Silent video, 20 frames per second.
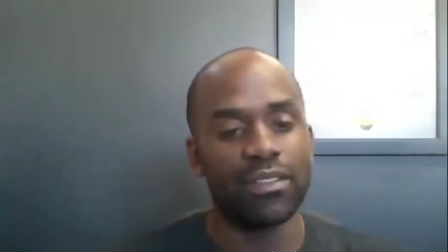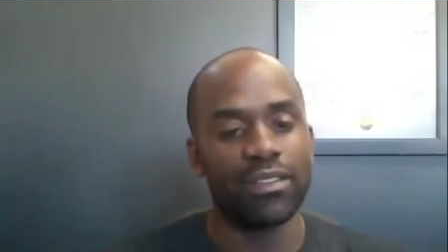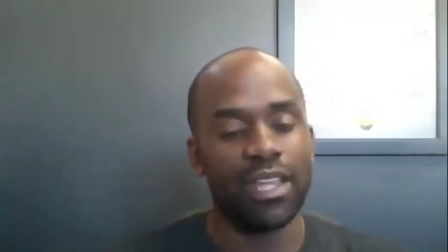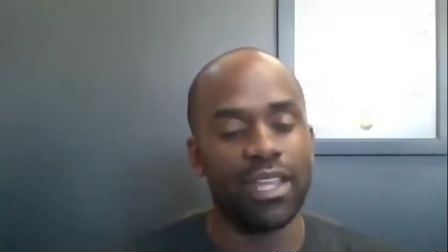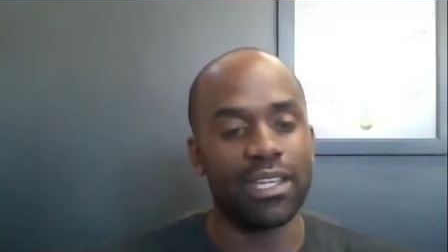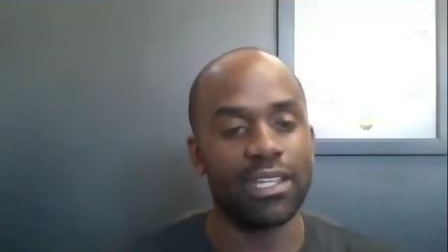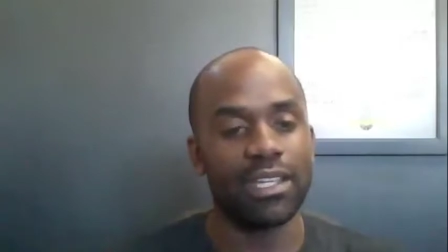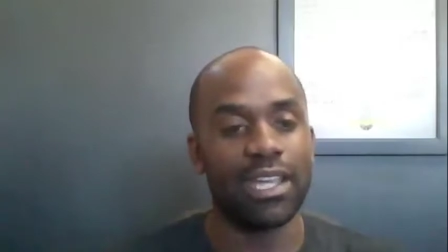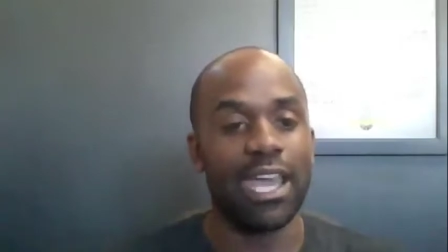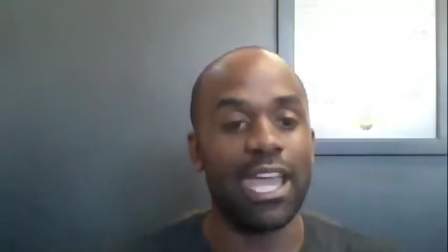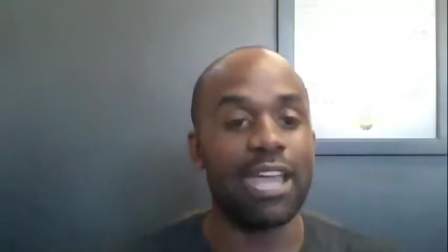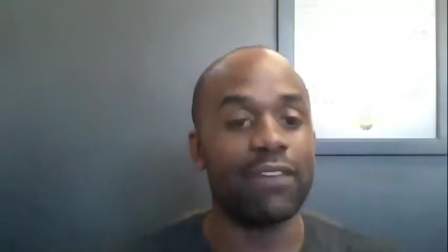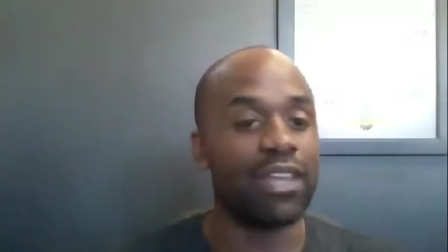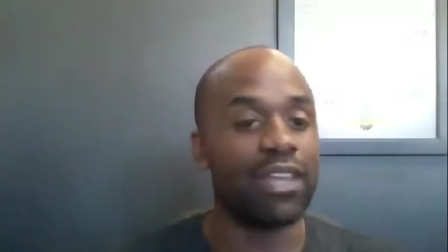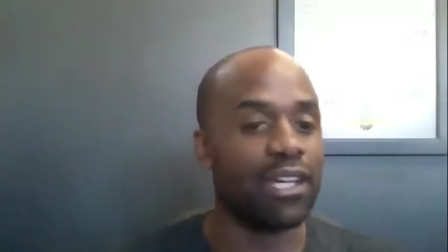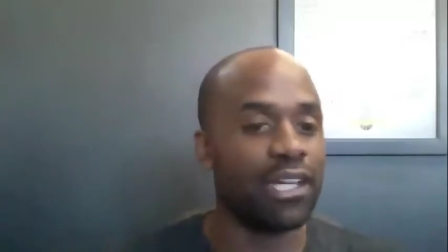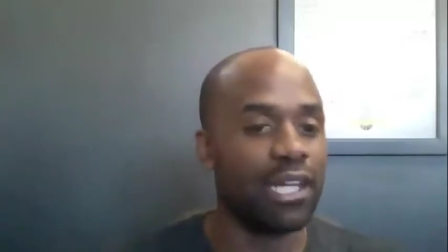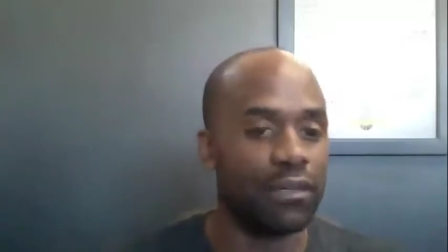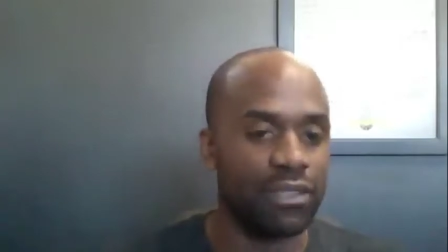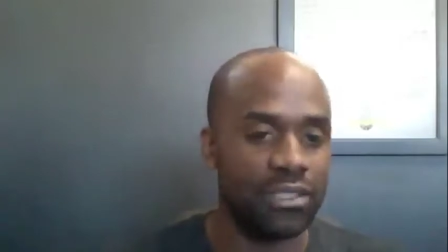they can have
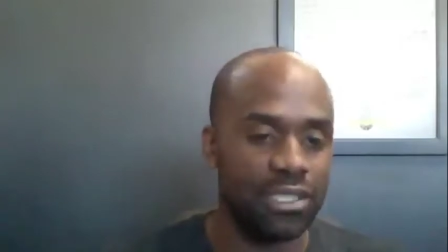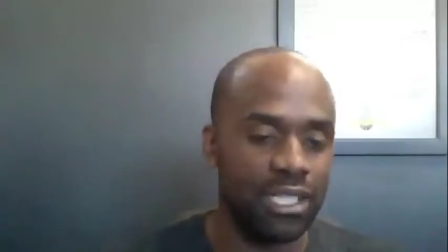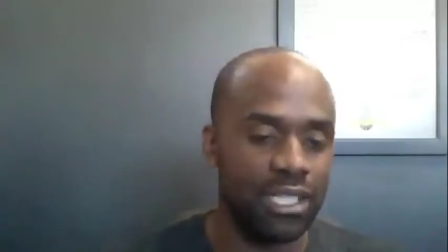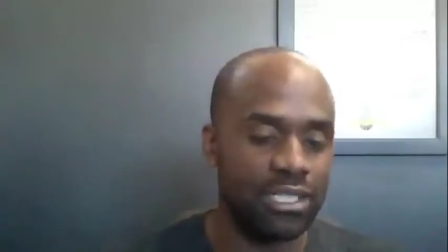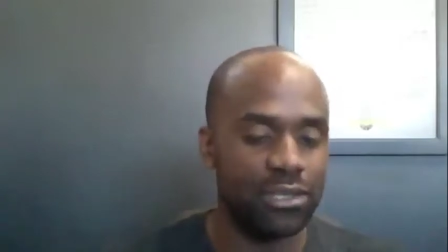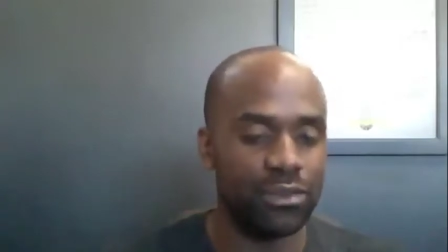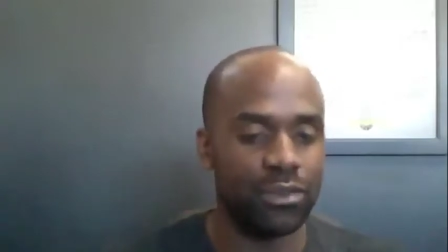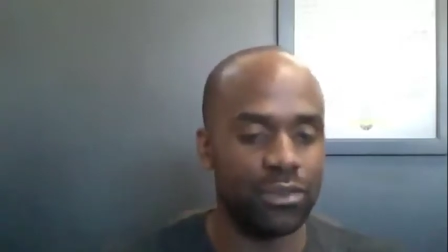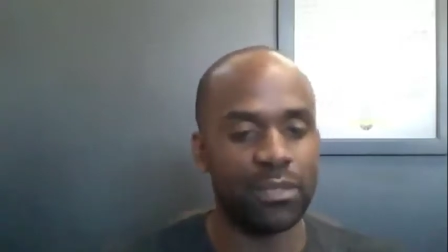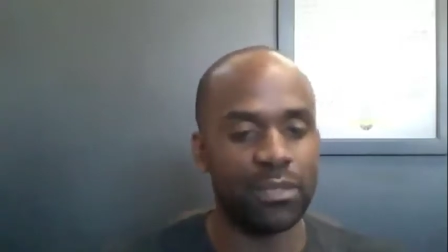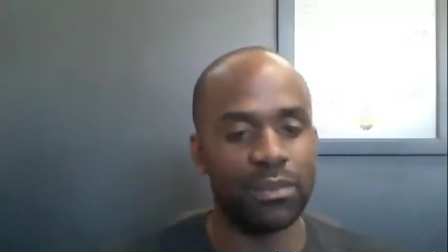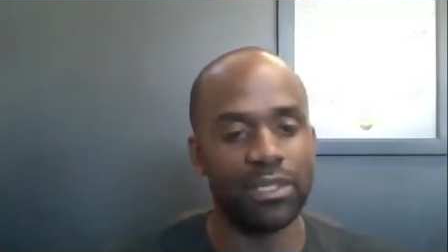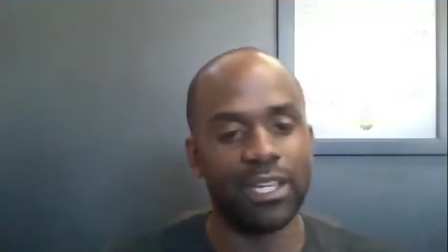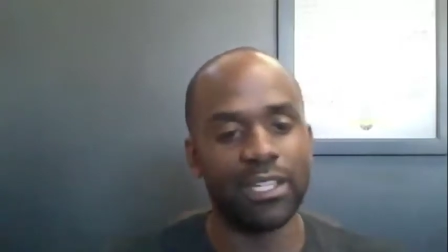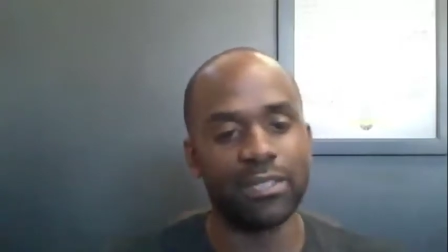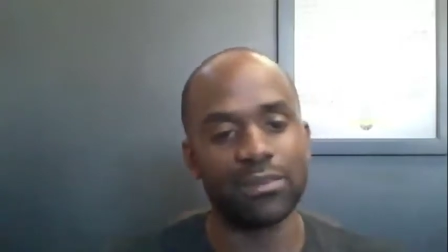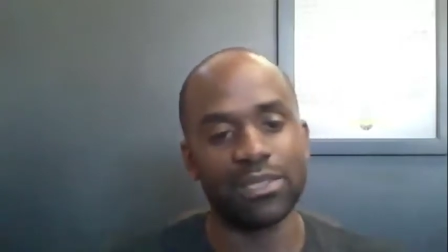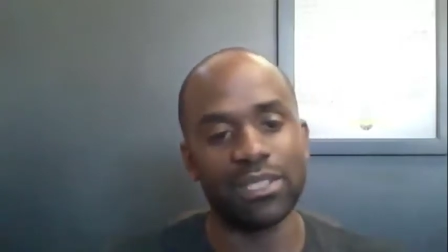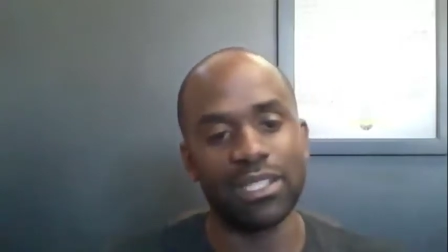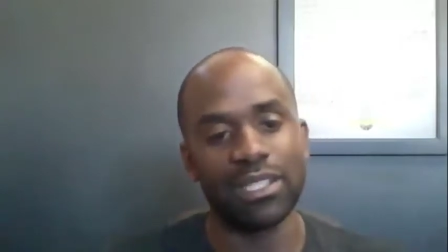that conversation with him and let
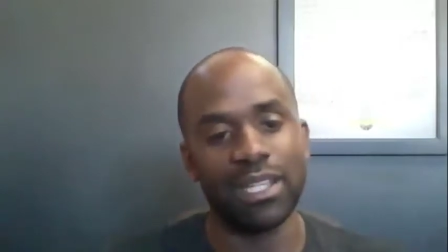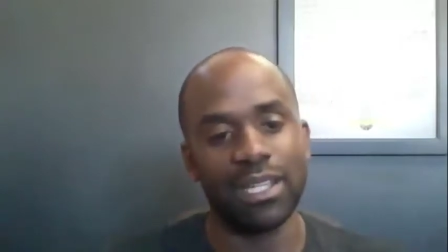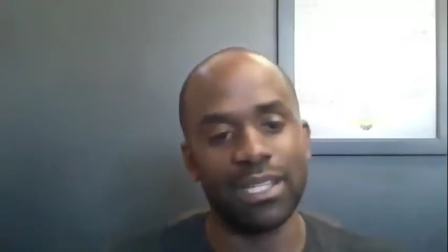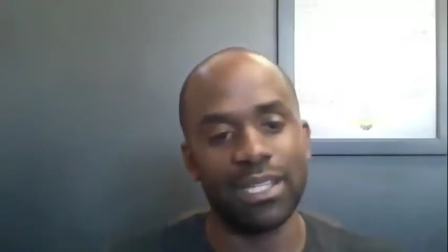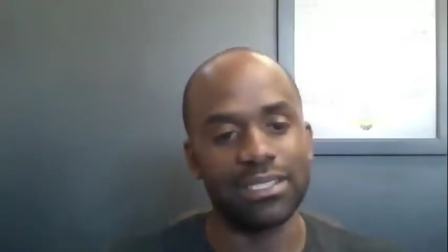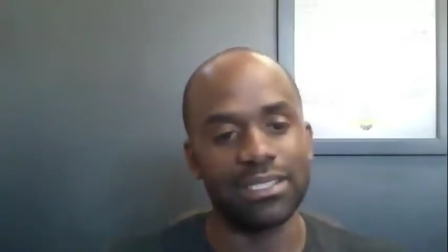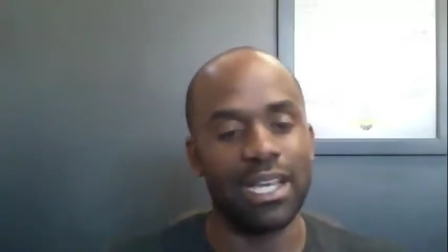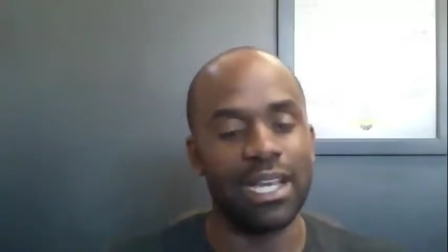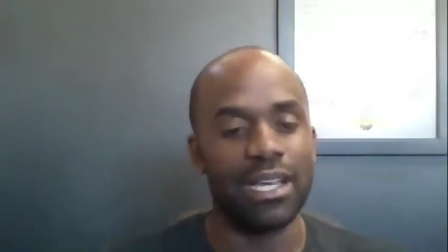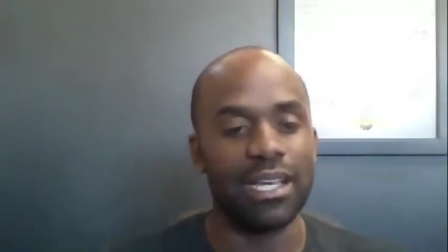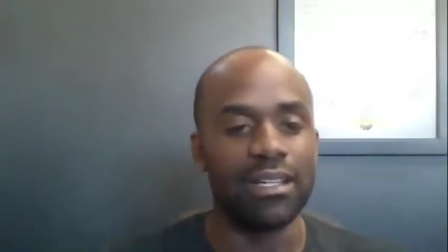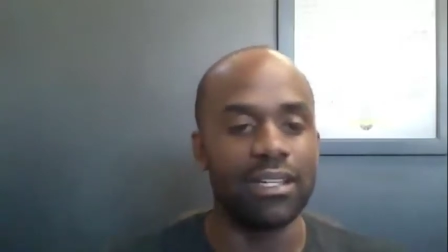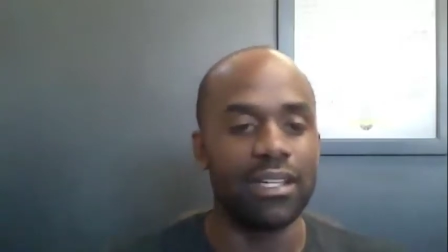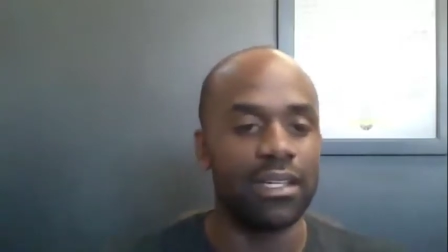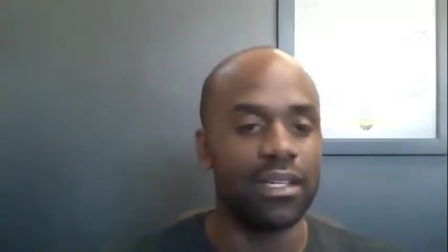him see that it's not,